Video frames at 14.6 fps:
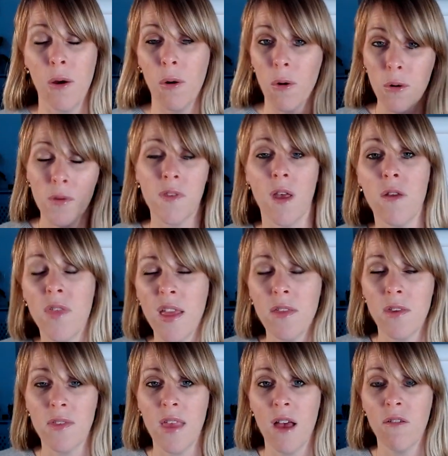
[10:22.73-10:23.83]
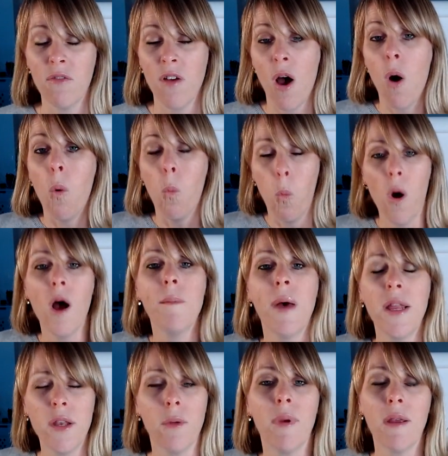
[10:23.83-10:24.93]
Also, think to yourself, what am
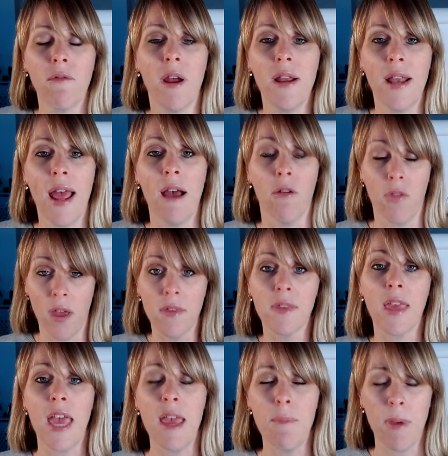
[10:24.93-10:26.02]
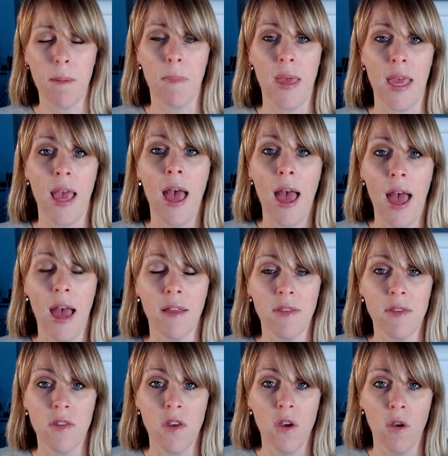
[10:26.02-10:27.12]
I doing right now that is keeping me
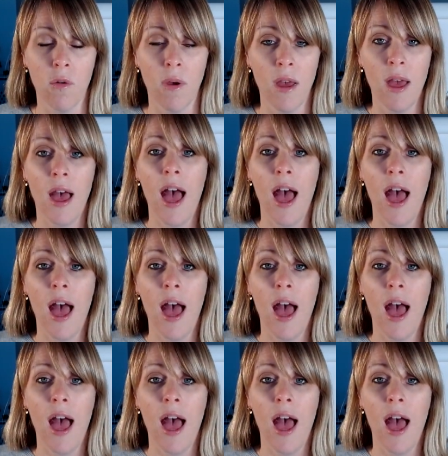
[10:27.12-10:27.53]
at 2?